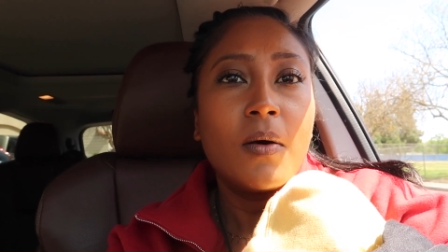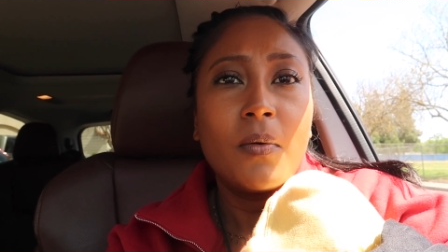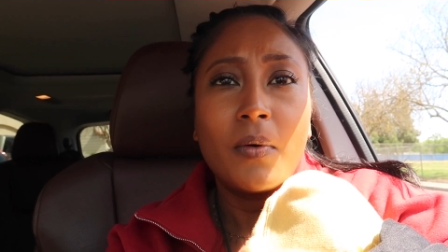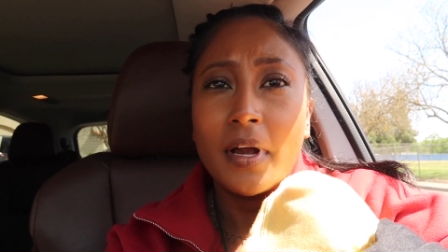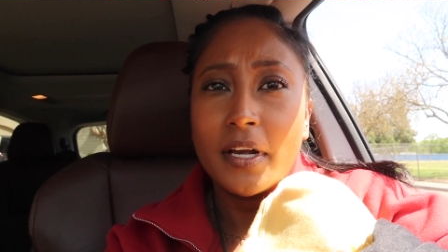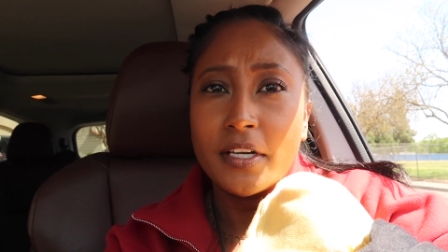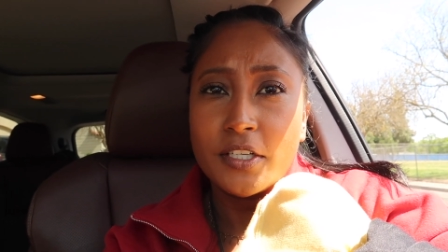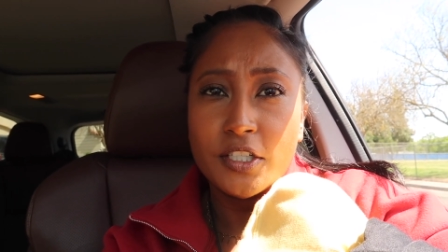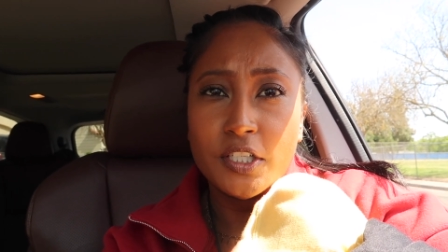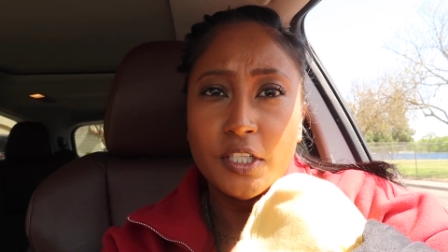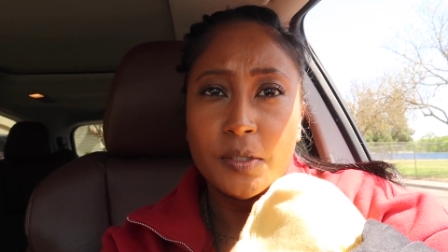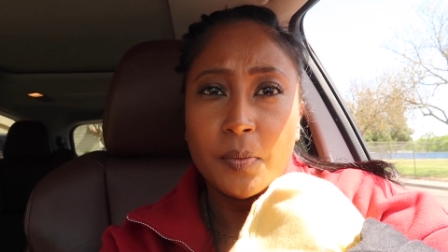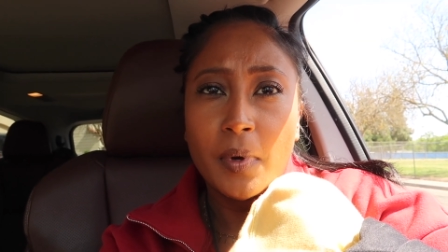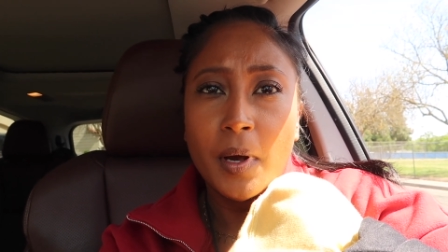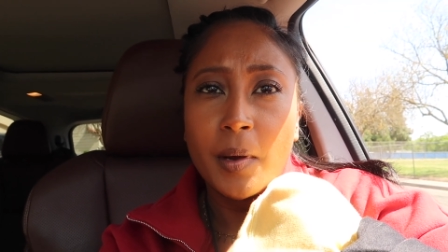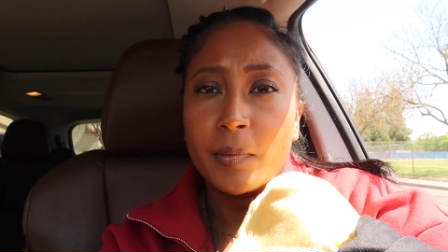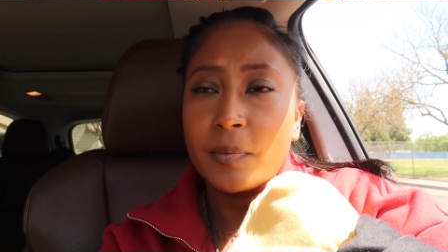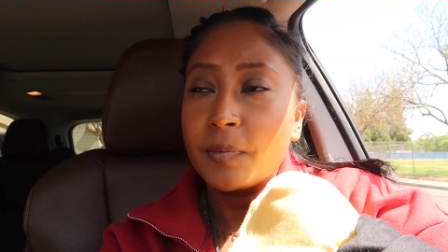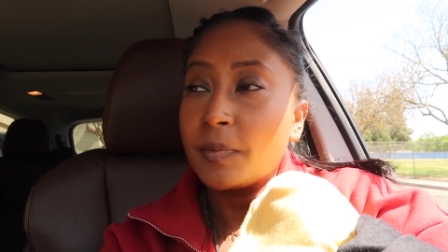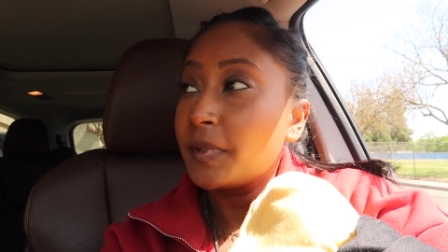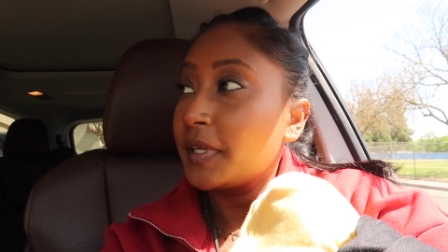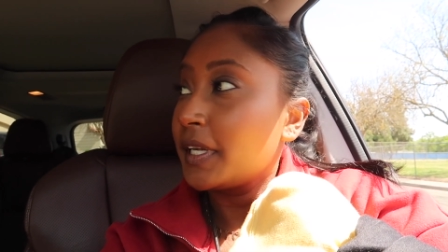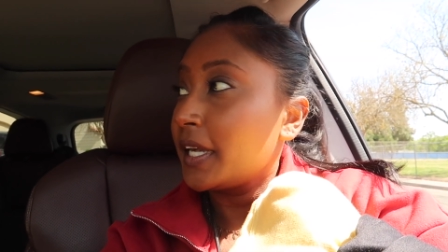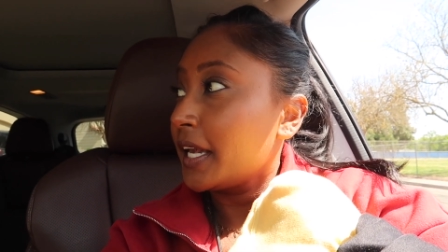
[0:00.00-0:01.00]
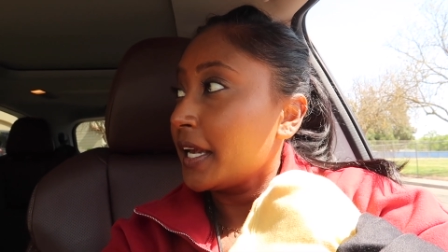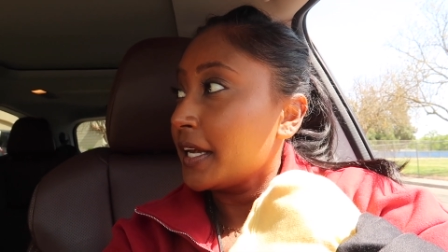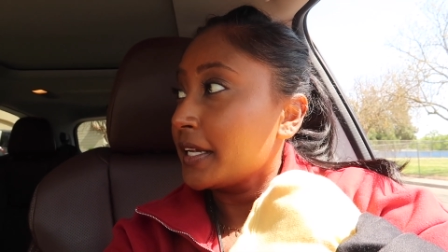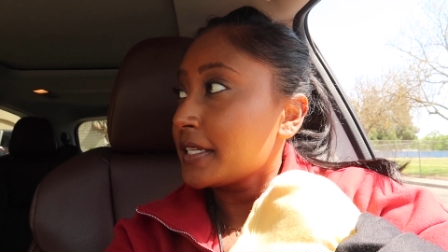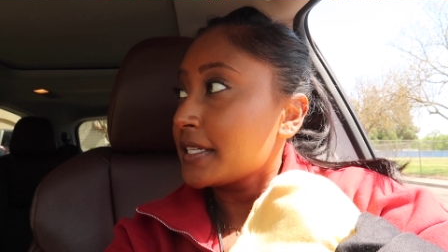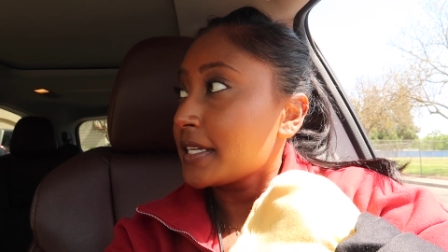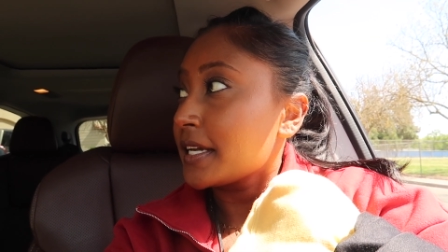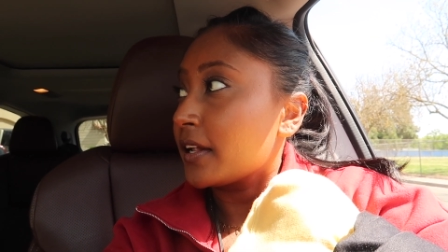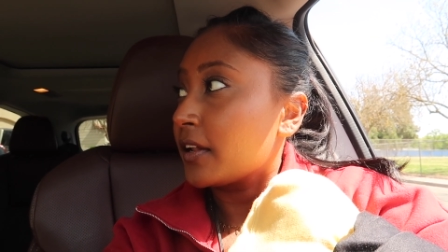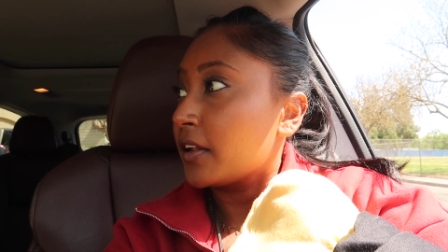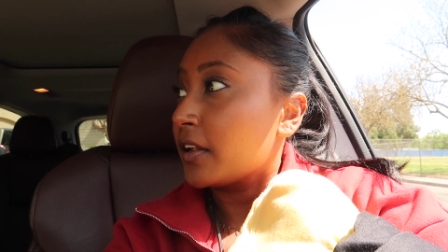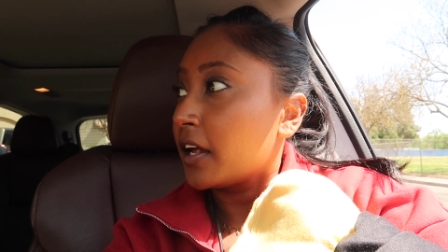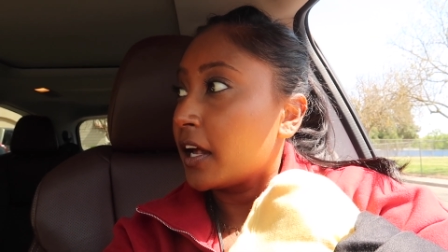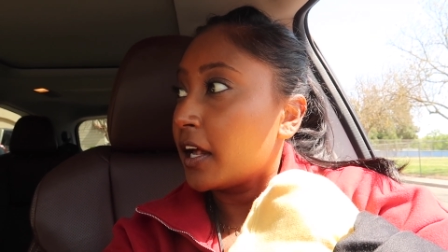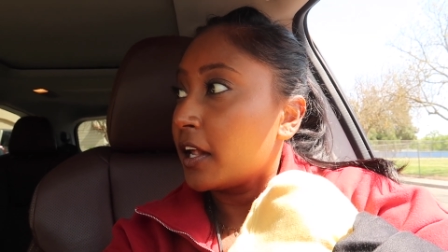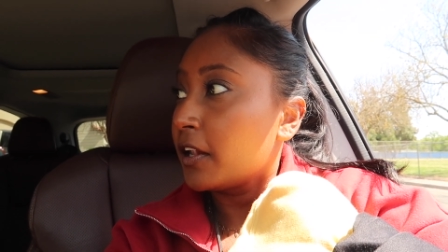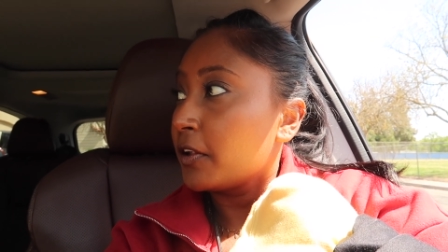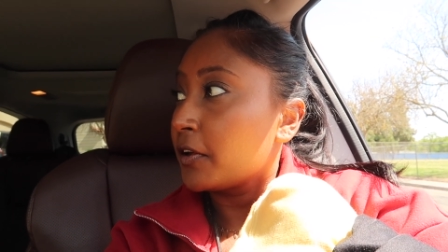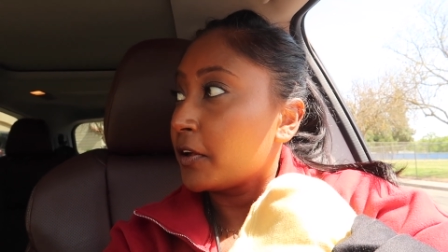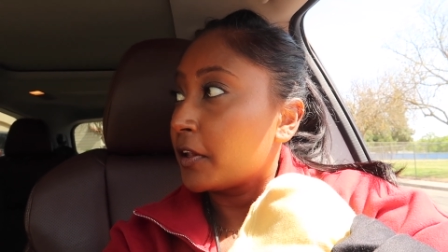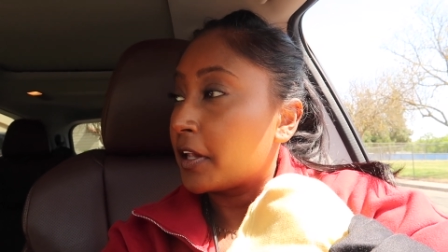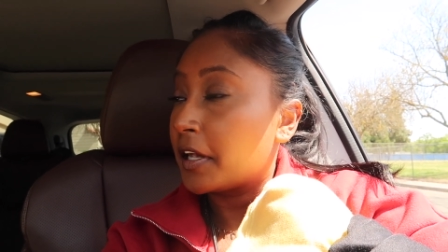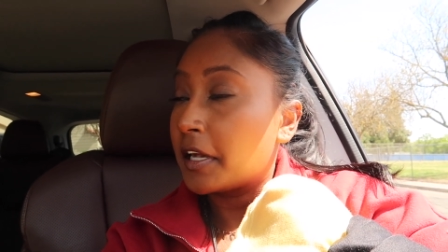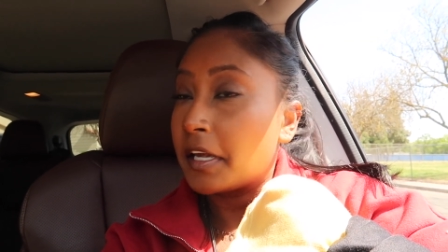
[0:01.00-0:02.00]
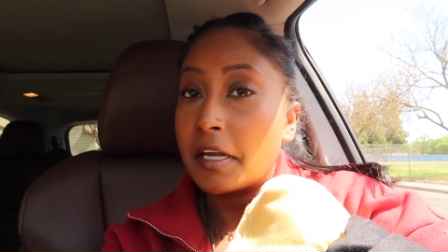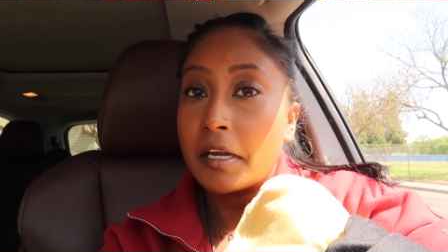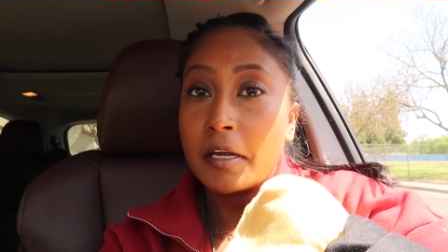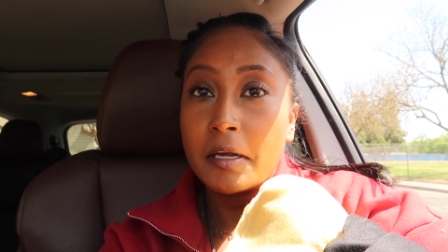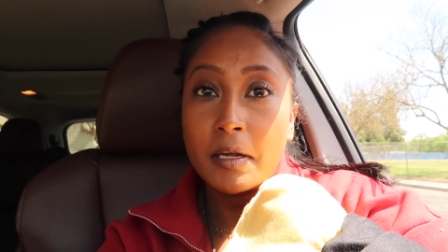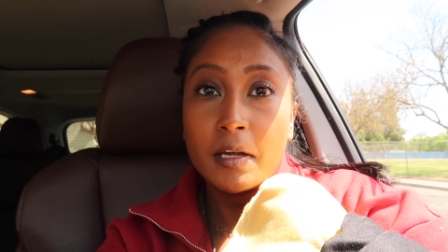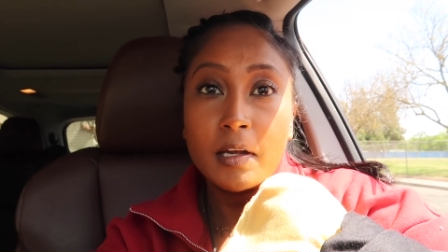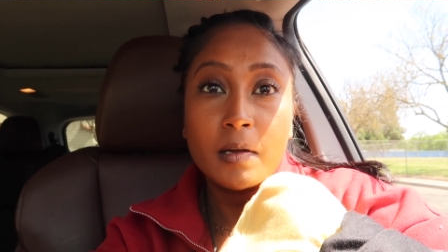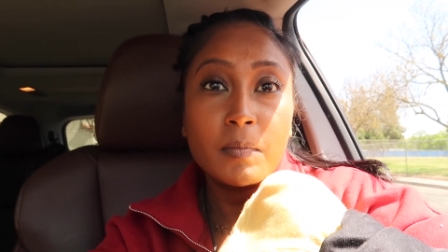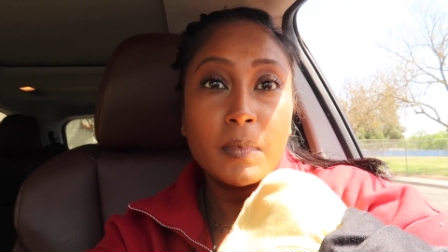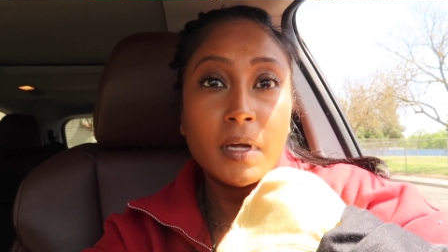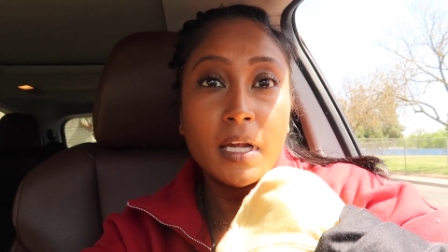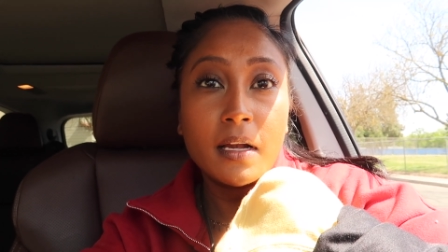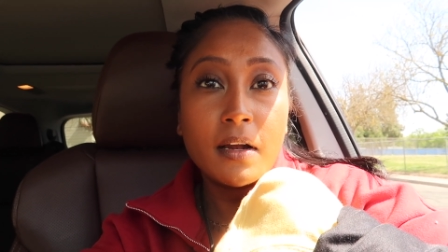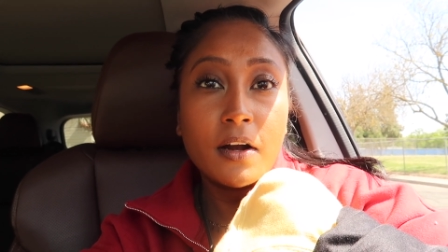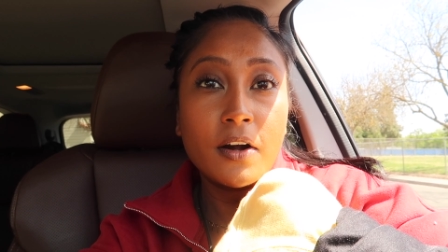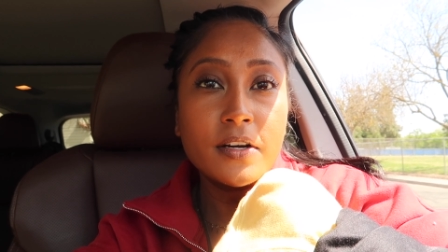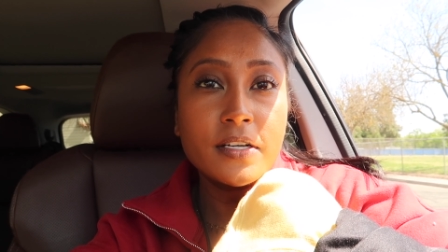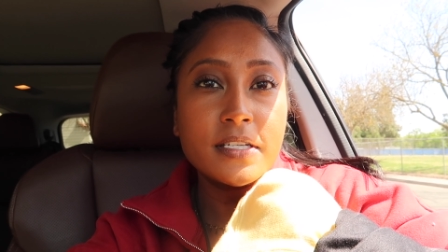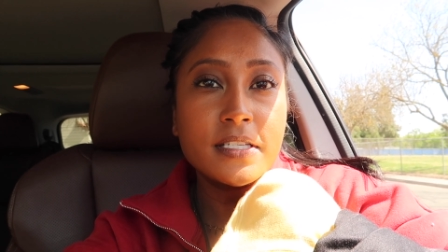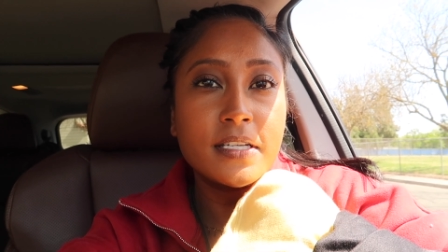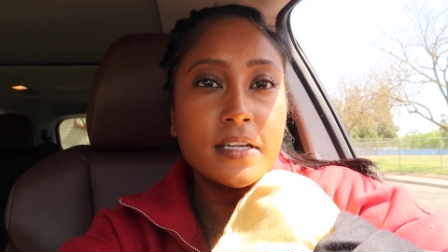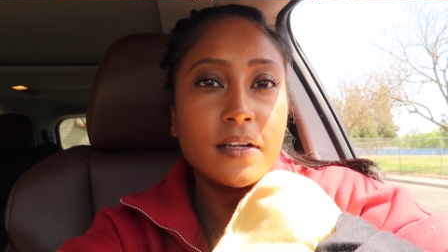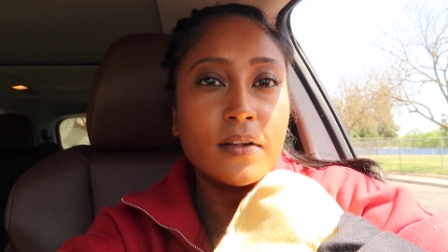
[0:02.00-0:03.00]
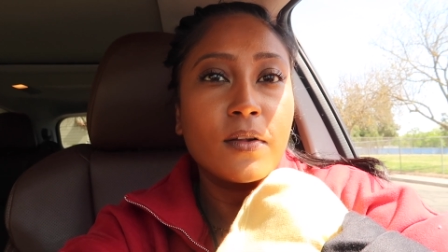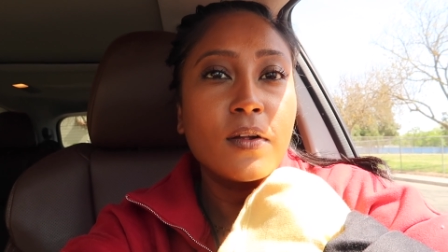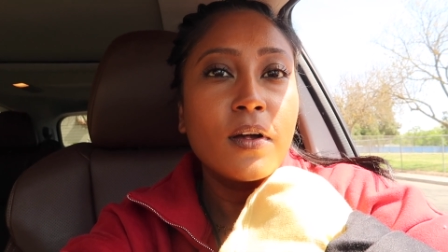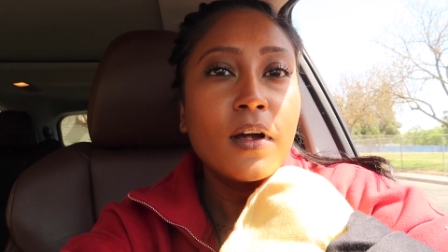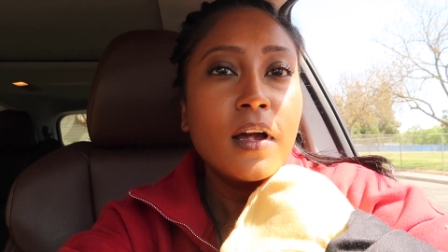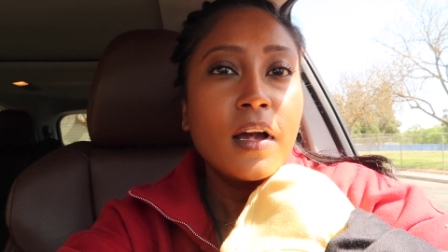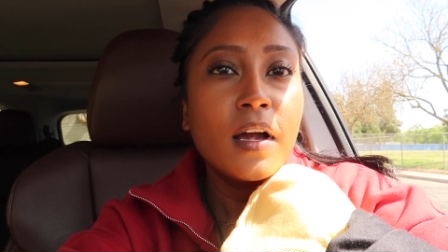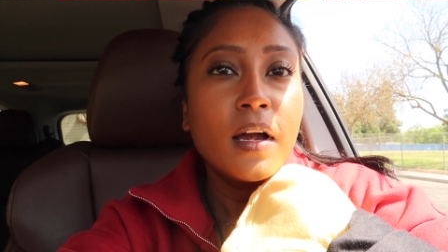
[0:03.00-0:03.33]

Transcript: Well, actually, probably can't tell. I look like in my car still.